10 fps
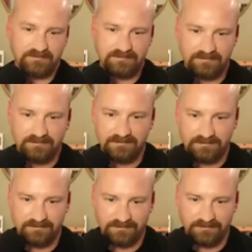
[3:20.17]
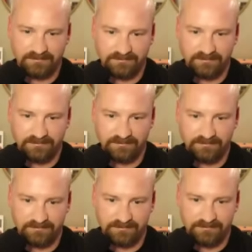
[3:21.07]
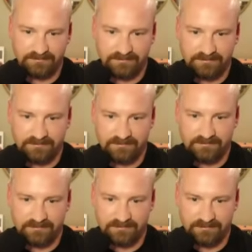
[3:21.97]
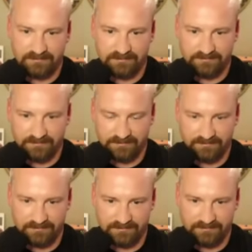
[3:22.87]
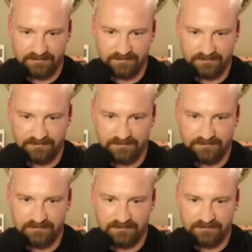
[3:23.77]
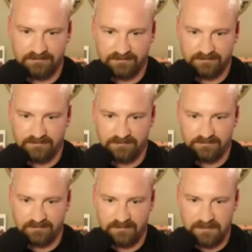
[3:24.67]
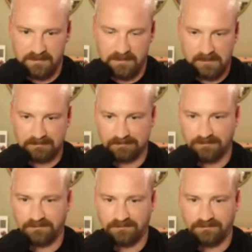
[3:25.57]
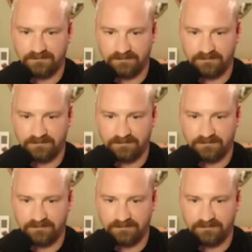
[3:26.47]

No words are spoken by the person on screen.